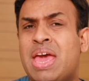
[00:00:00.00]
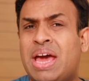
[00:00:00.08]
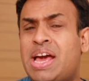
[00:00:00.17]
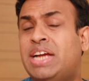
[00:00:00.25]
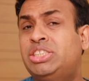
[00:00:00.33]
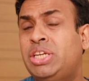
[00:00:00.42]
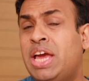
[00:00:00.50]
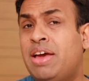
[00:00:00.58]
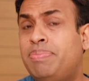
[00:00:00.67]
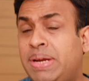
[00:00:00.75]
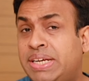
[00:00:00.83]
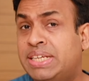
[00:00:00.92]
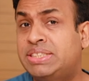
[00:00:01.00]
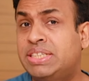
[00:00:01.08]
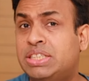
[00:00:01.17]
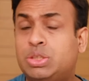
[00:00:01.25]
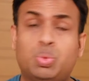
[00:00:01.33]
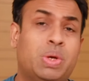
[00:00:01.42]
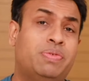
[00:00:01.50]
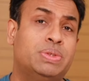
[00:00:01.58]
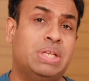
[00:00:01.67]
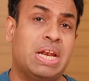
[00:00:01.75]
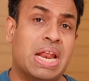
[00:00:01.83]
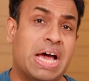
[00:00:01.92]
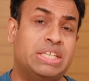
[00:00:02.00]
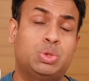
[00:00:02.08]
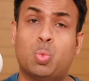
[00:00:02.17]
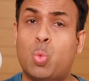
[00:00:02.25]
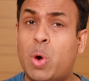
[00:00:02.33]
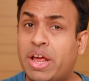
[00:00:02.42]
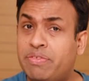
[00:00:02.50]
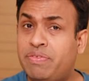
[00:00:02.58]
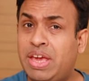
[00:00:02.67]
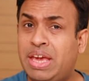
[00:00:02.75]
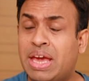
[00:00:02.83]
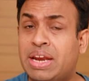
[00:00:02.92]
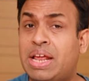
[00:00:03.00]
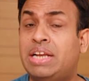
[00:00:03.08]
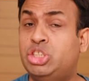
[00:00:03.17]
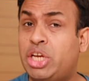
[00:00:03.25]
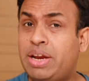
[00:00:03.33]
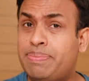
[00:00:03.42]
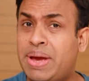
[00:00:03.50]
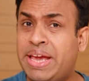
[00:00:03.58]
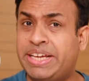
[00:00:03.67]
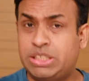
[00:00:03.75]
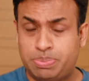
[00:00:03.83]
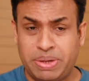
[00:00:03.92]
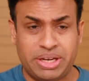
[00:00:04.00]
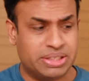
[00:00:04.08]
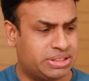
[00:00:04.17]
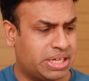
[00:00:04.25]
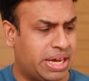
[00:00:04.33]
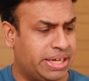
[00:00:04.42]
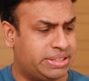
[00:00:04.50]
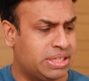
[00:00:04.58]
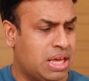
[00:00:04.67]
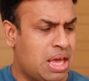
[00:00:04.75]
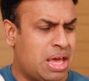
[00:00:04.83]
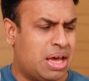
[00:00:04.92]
And actually I have been testing this one for the last 1 week, and I'll share my experience, guys.